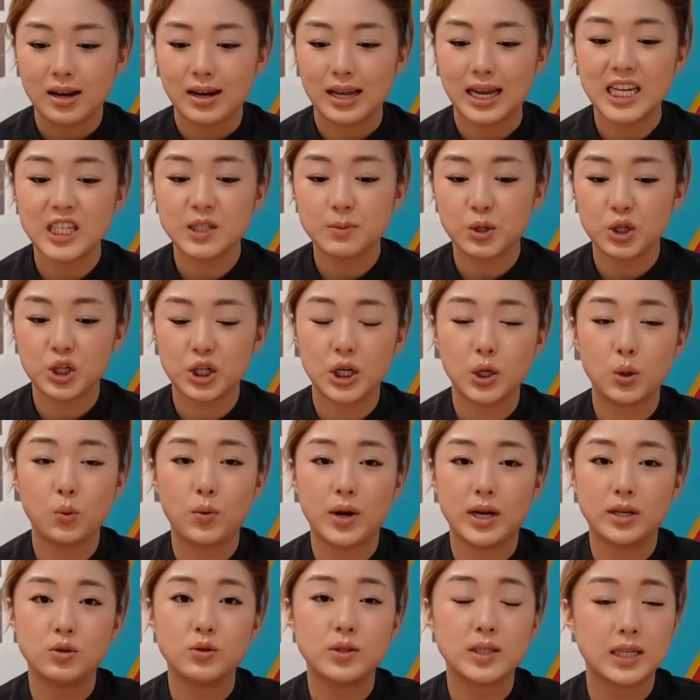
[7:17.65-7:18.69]
especially
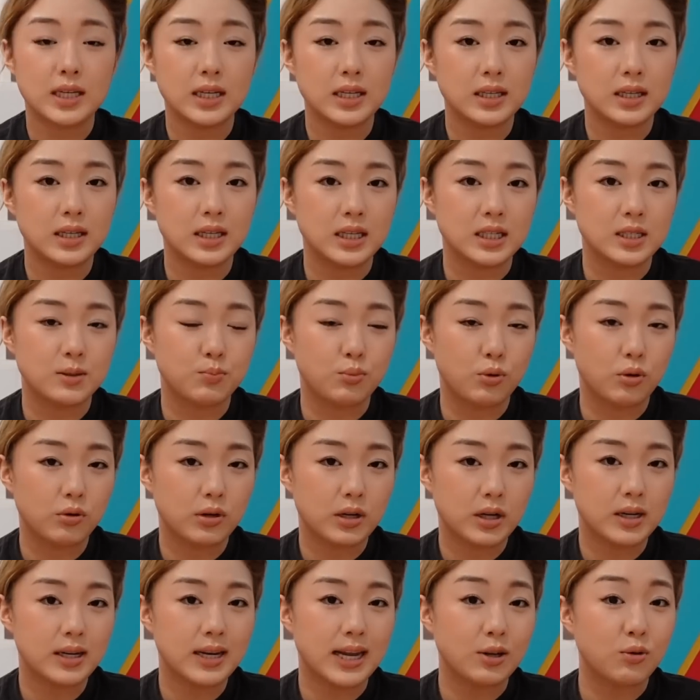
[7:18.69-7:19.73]
when your skin is
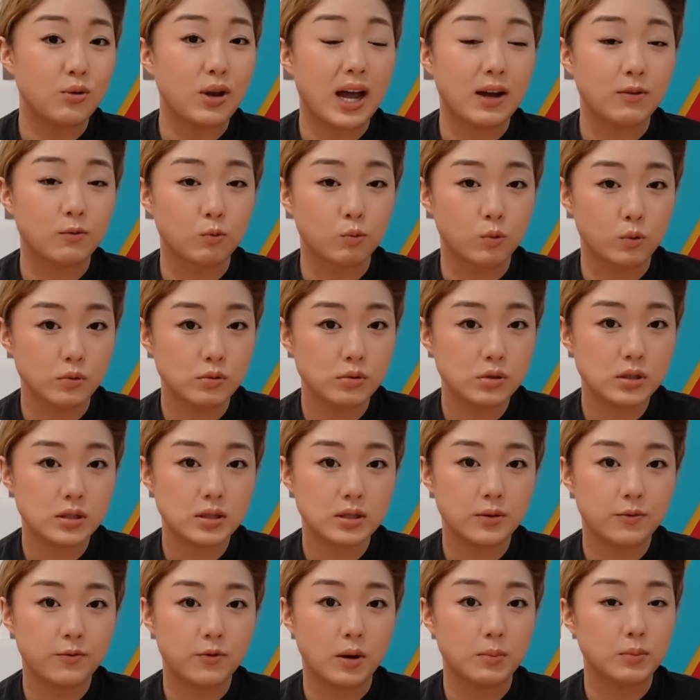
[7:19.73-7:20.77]
broken and you have
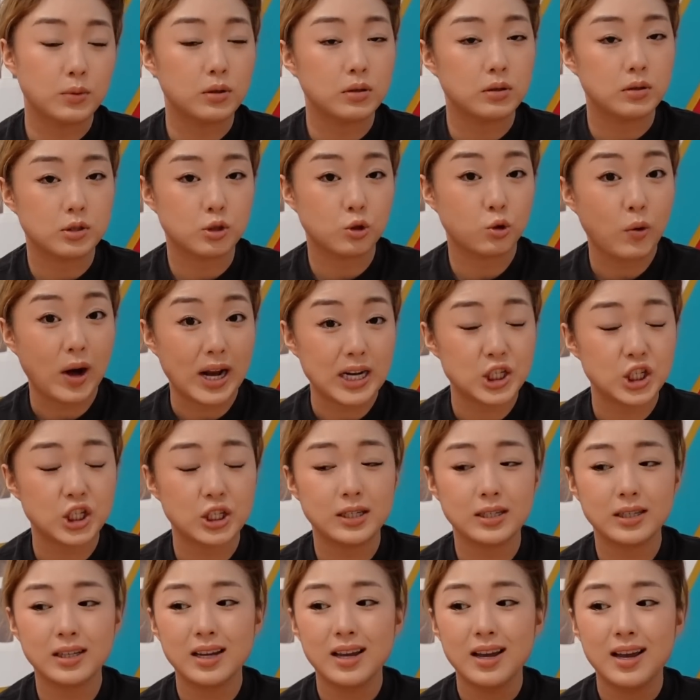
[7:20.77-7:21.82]
wounds from the
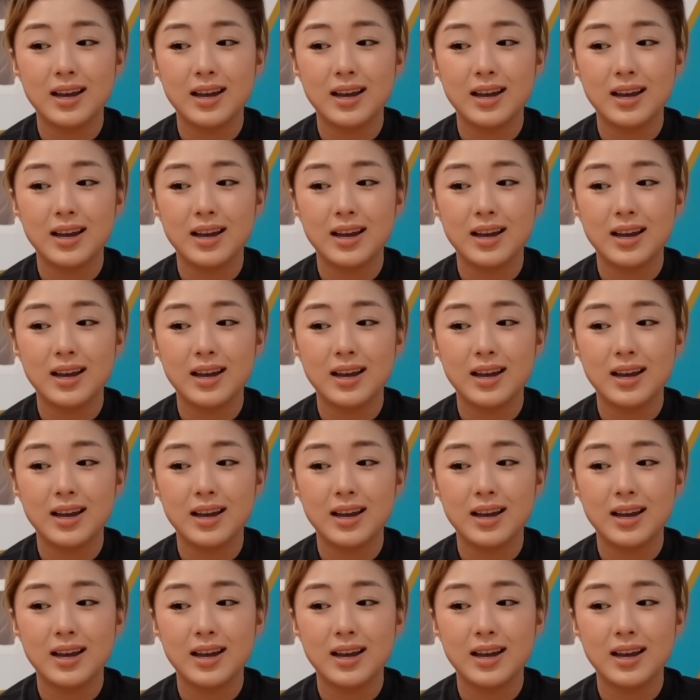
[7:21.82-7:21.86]
scratching.